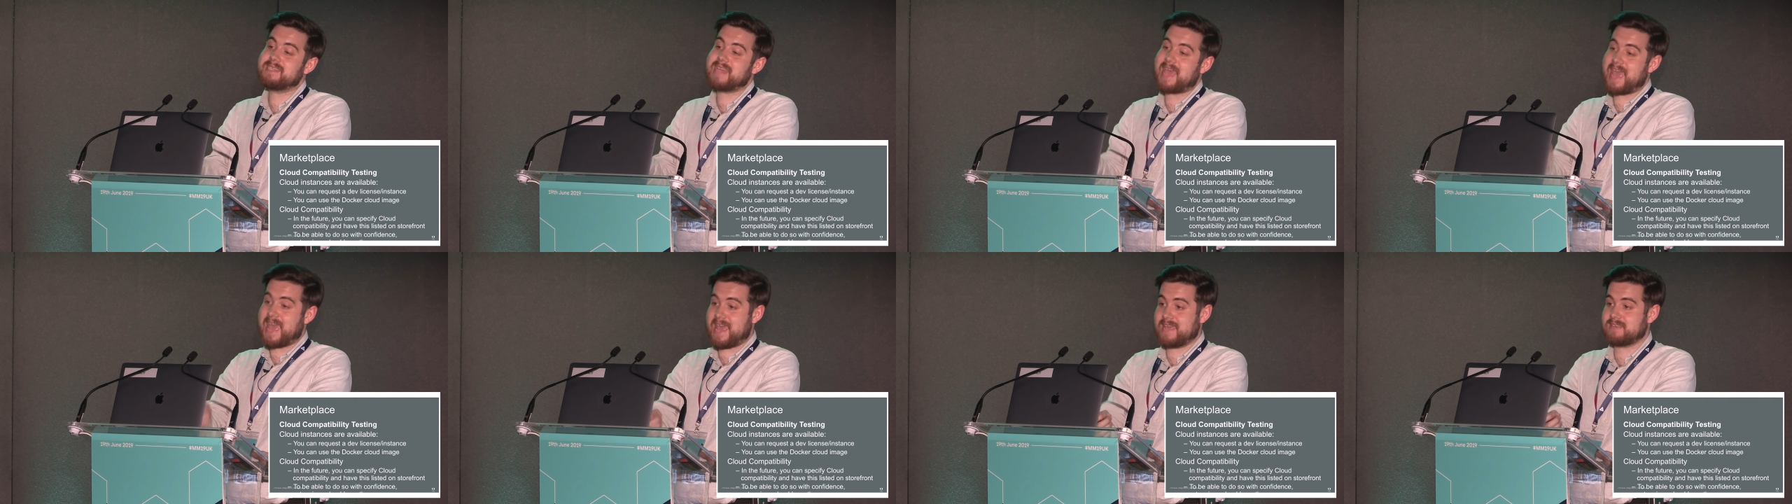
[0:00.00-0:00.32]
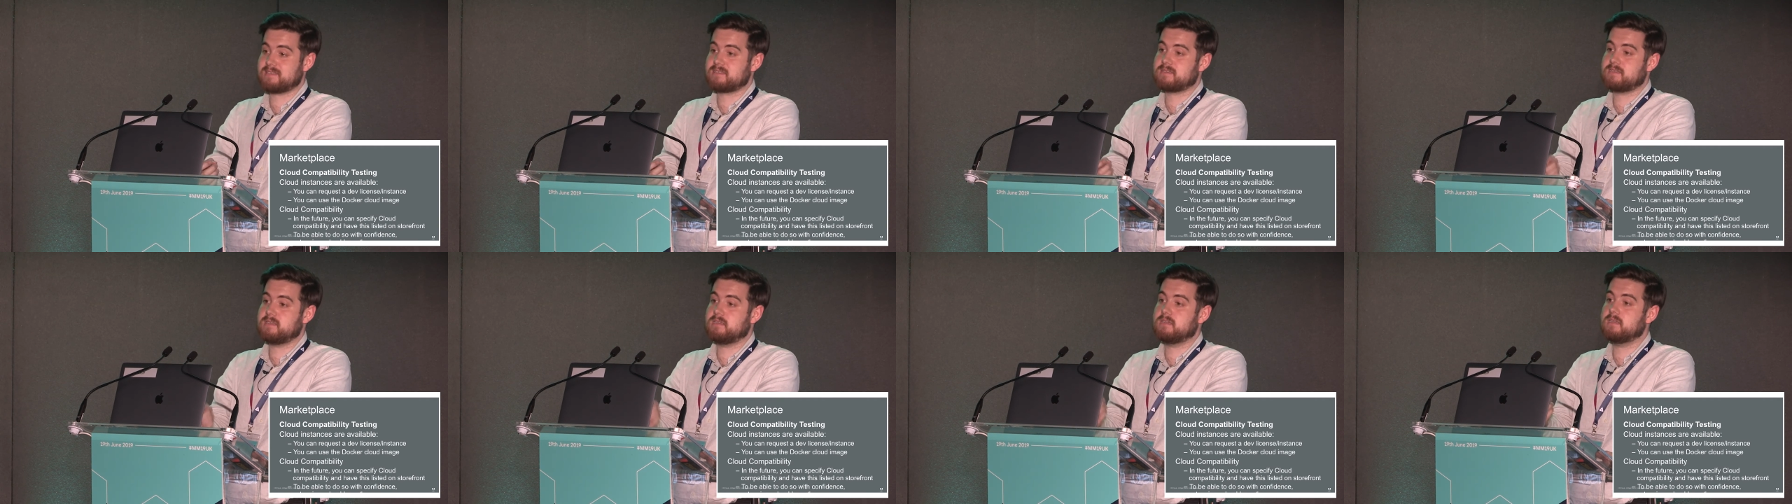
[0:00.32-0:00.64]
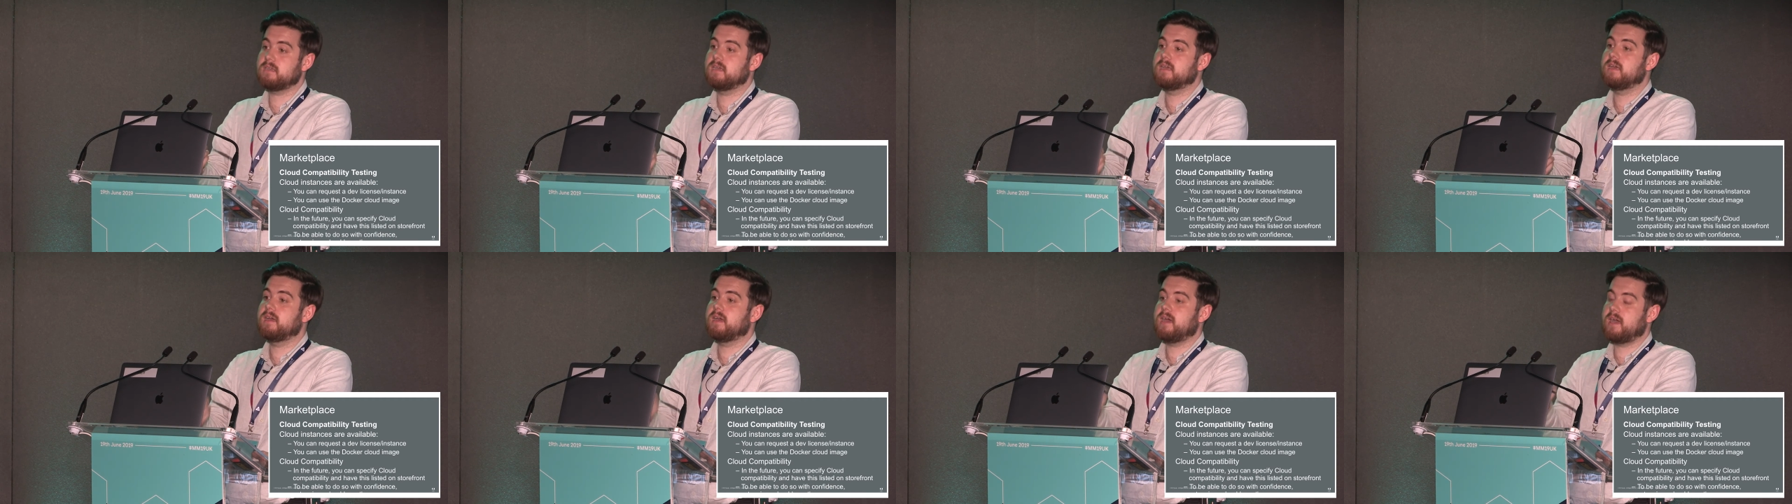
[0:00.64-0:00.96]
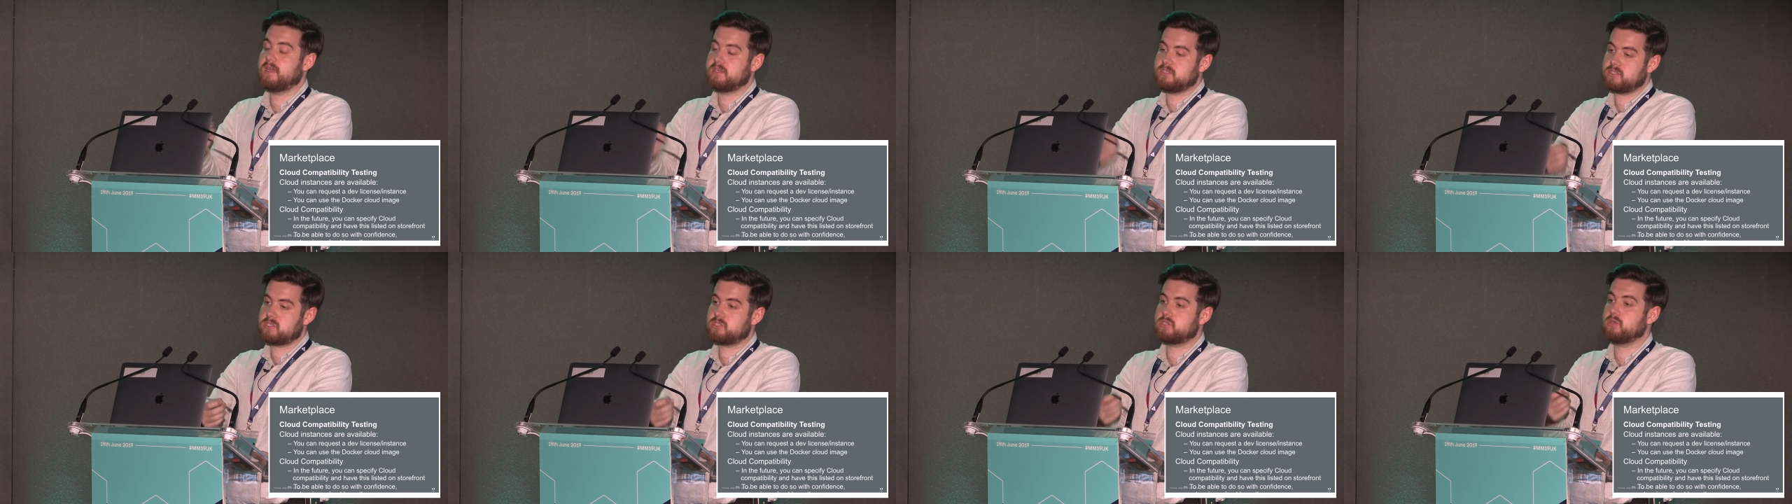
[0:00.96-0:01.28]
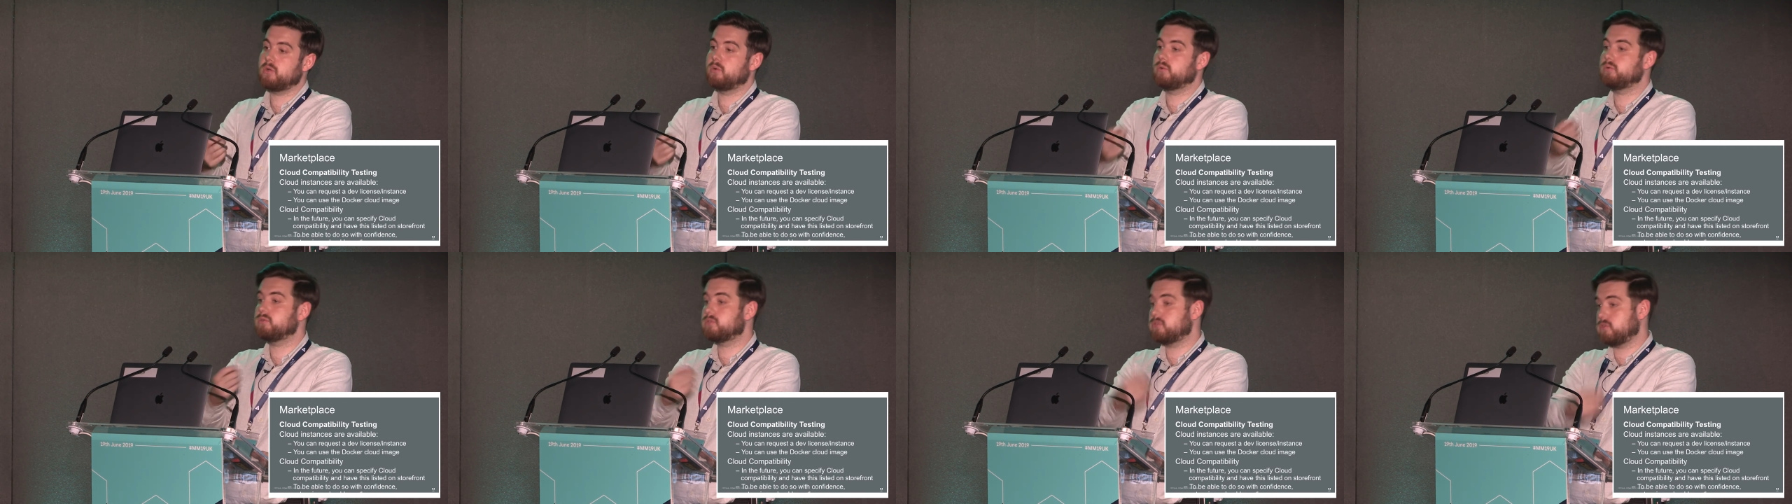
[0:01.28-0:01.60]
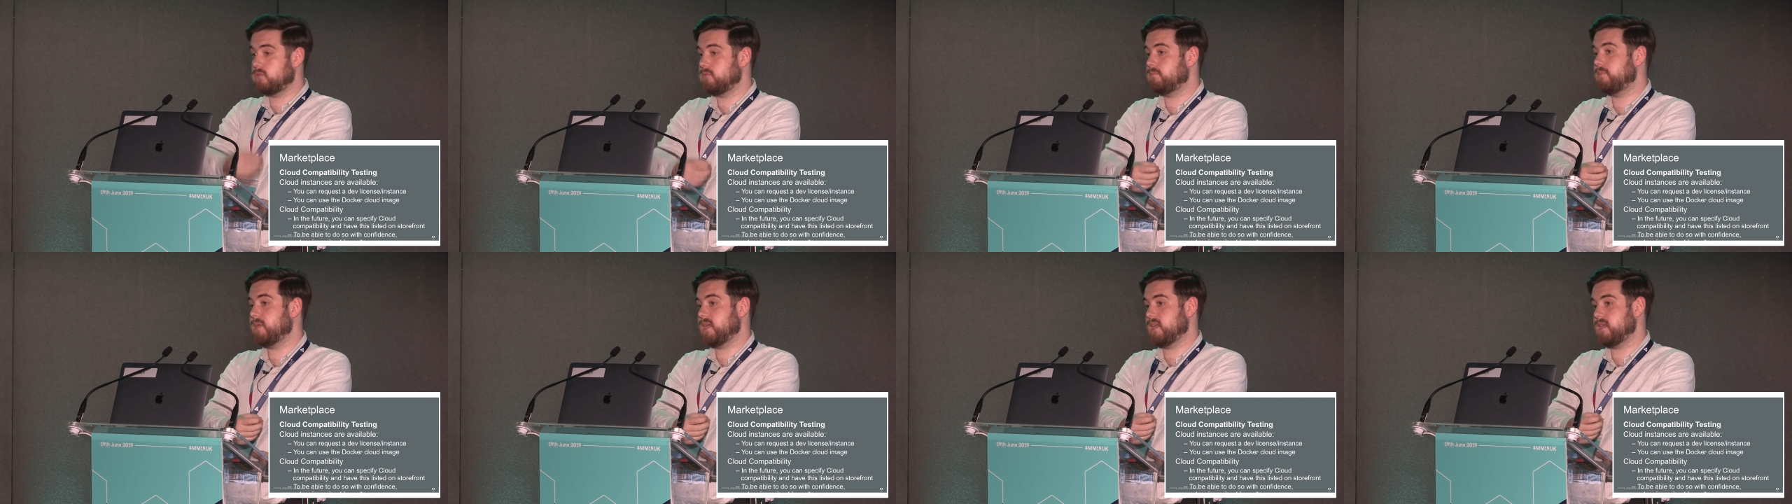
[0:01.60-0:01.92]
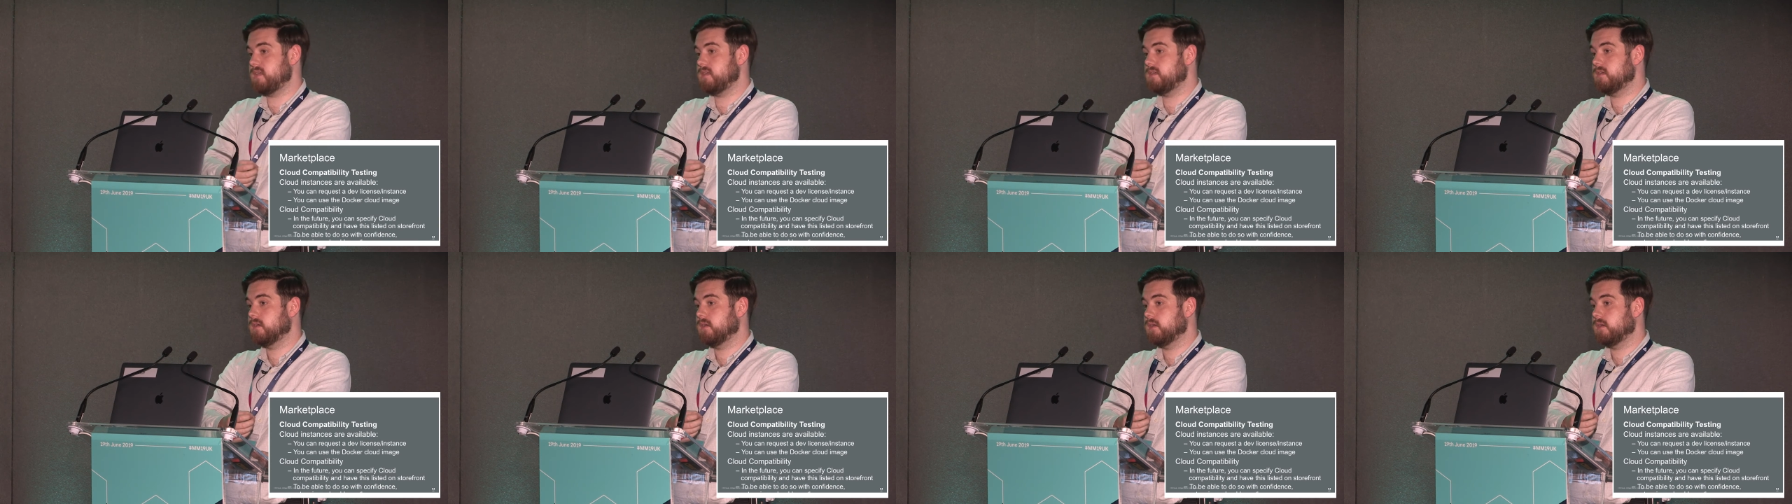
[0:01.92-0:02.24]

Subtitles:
tested and shown to be